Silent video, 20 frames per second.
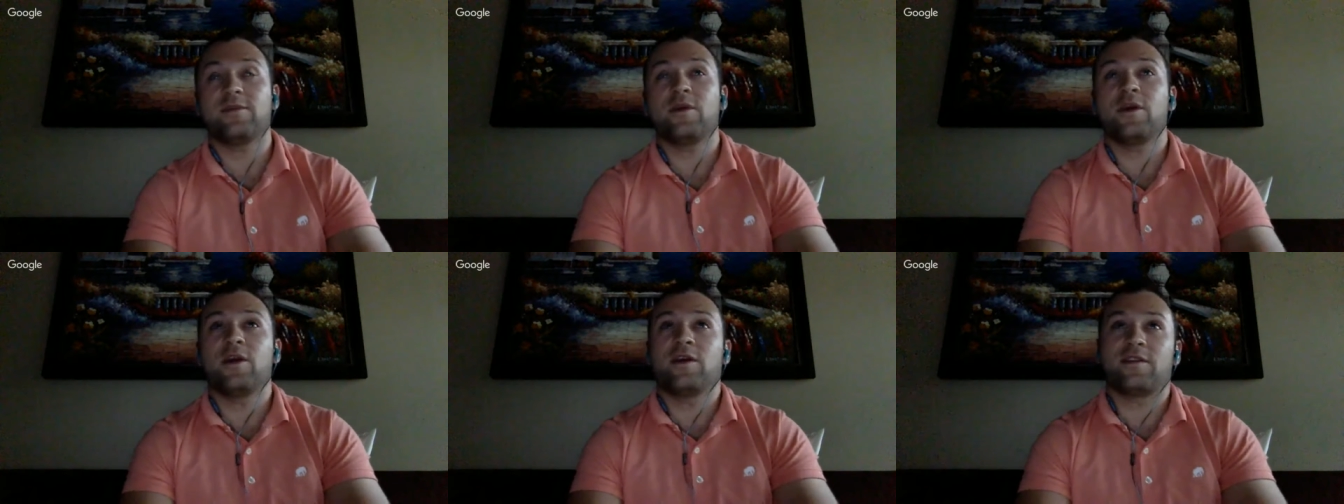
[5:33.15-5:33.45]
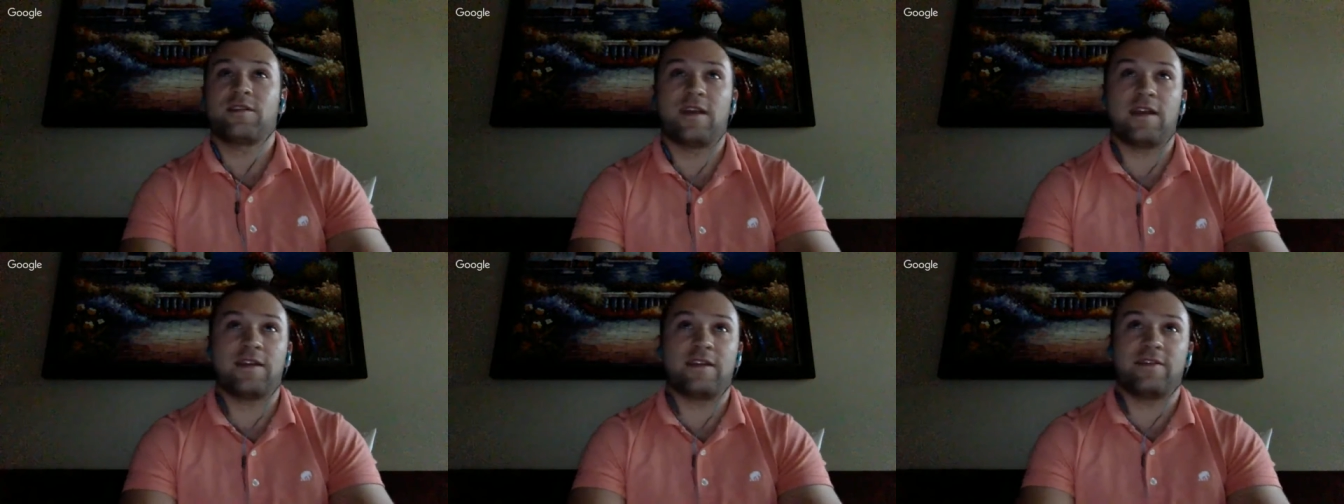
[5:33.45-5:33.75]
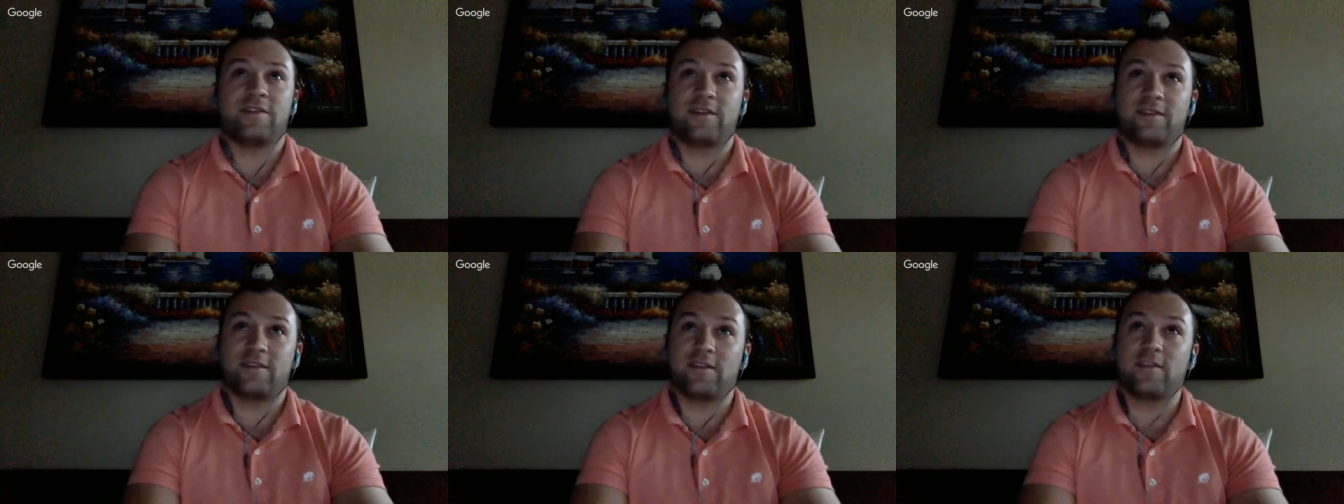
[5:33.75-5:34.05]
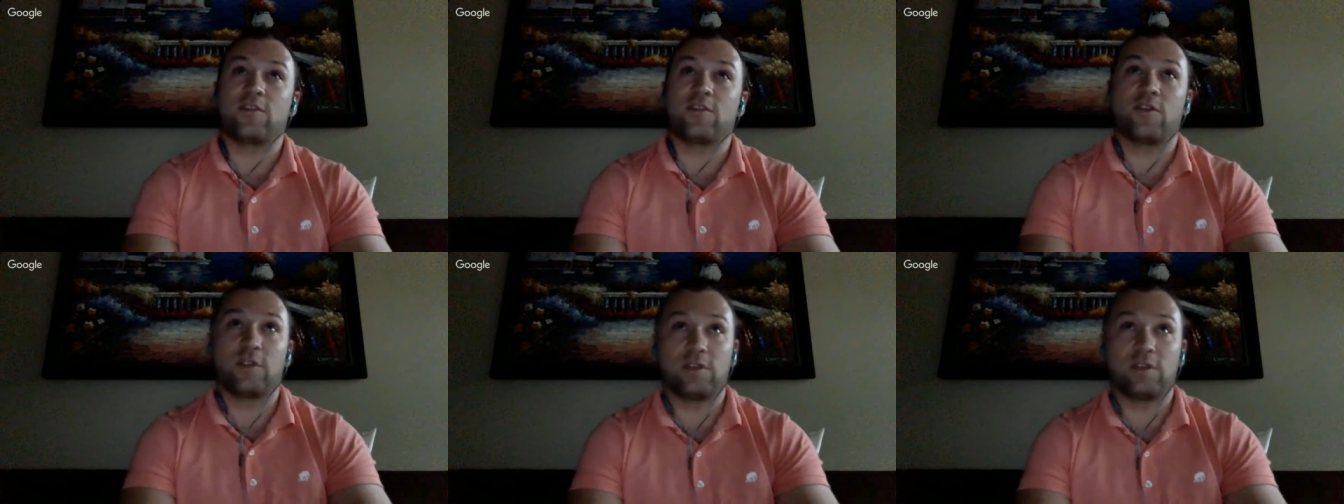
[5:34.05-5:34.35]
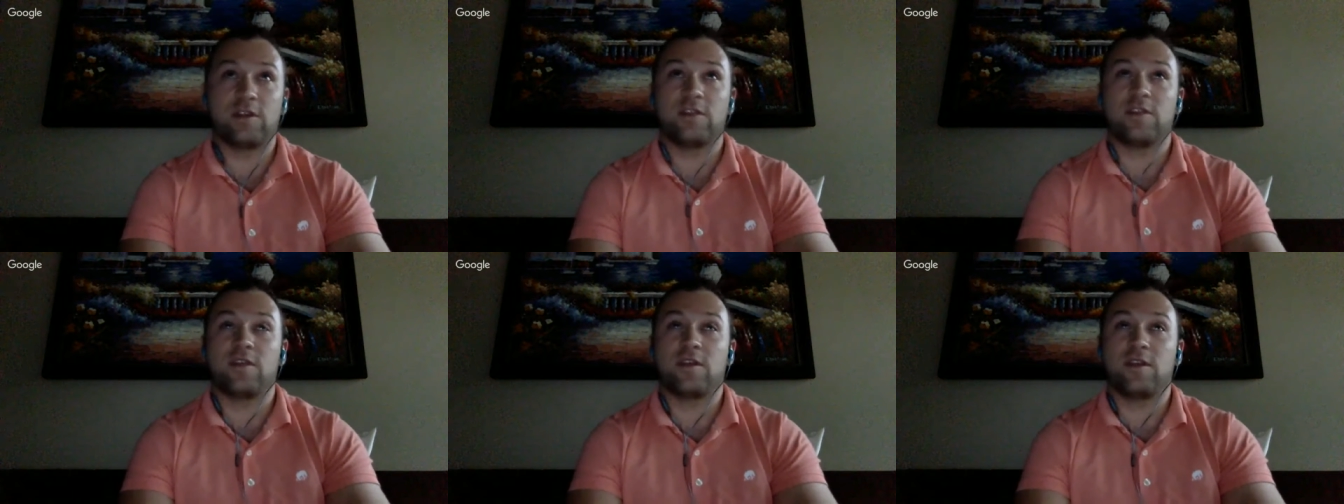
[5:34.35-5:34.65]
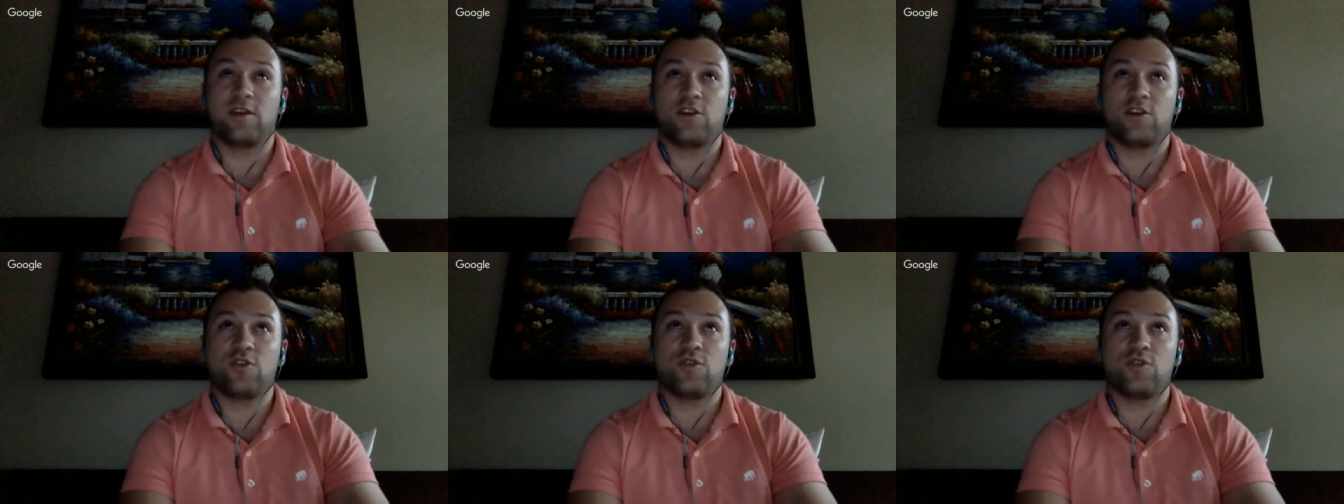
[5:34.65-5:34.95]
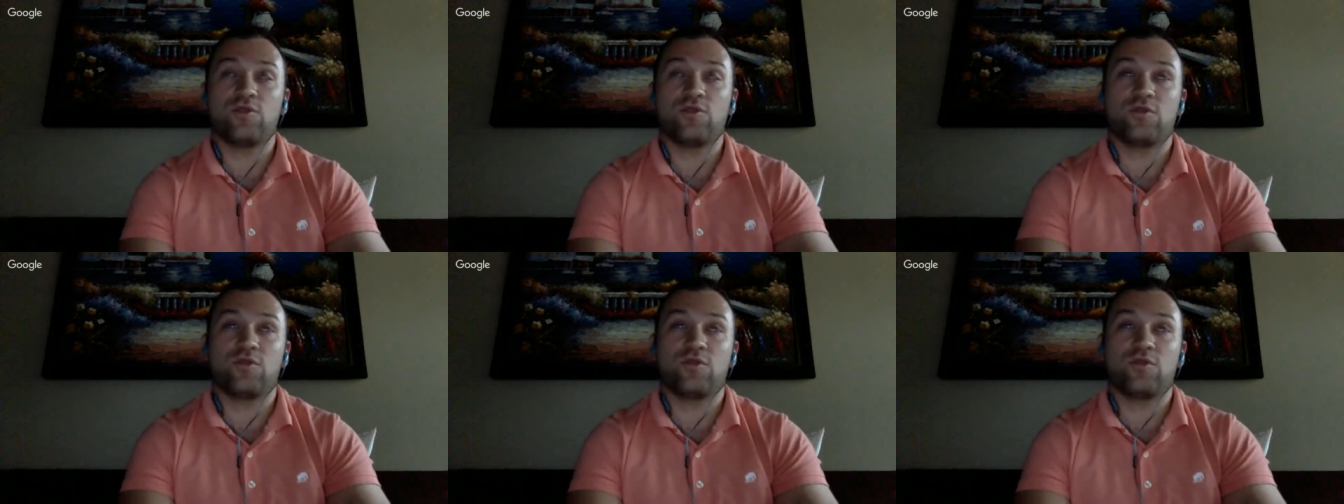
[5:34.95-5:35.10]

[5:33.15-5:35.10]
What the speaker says: saying that this is going to lead to issues.